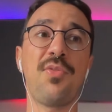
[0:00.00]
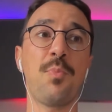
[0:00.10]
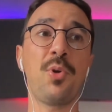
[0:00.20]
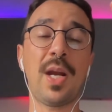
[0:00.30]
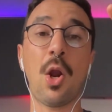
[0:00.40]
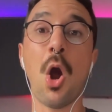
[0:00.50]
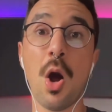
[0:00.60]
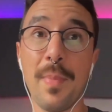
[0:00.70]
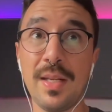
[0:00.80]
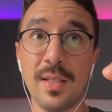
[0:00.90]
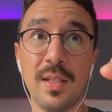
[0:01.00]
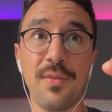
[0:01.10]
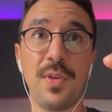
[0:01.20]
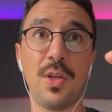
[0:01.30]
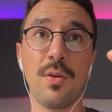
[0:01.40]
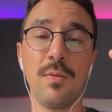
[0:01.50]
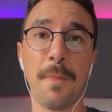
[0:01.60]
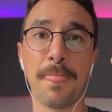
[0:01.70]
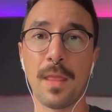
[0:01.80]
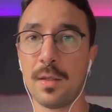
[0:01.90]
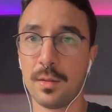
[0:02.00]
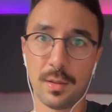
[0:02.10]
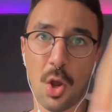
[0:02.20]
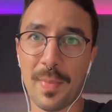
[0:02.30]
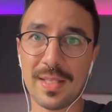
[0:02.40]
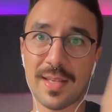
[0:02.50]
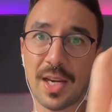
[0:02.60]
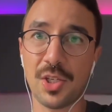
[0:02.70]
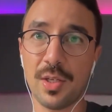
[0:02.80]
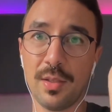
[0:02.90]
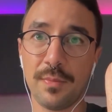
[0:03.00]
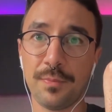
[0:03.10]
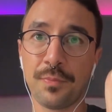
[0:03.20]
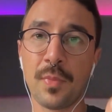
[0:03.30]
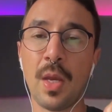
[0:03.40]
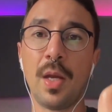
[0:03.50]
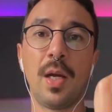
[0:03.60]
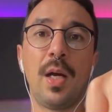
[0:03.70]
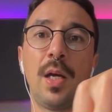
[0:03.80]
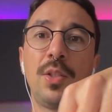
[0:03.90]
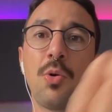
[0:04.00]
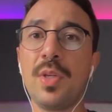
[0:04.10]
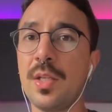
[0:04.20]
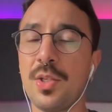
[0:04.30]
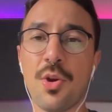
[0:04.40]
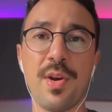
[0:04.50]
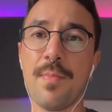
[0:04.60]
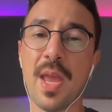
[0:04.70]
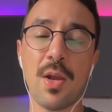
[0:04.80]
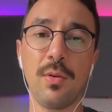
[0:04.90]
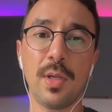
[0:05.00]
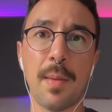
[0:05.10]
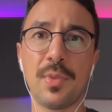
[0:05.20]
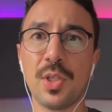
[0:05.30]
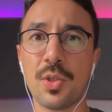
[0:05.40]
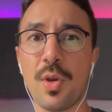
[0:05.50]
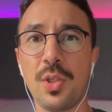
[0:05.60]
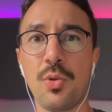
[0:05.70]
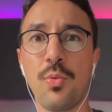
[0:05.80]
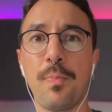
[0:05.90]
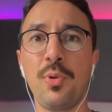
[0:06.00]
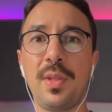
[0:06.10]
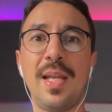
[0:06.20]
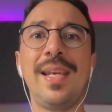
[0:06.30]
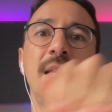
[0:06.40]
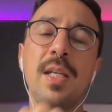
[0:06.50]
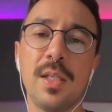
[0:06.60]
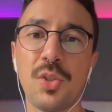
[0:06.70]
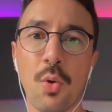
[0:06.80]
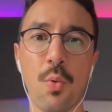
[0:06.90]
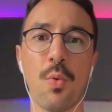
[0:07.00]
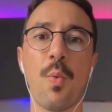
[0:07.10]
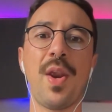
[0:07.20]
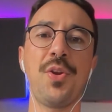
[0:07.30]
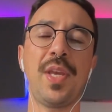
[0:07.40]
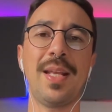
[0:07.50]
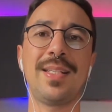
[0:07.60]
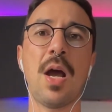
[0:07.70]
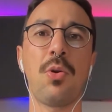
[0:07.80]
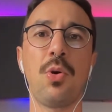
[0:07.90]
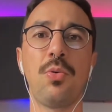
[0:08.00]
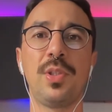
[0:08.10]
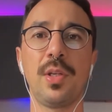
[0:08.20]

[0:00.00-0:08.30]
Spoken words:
put a comment in the video comment section, don't need your email. I'm just going to put the link so where you can download